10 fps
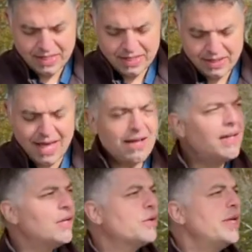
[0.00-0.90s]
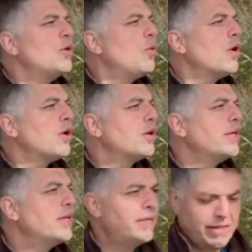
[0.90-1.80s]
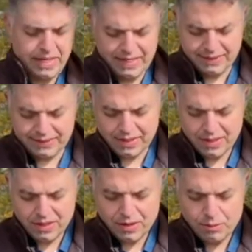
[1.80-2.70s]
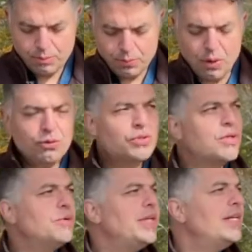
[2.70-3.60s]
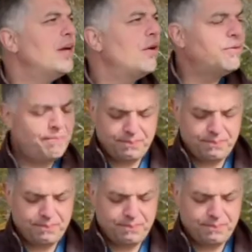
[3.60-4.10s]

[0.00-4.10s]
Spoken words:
That Greek word is proskuneo,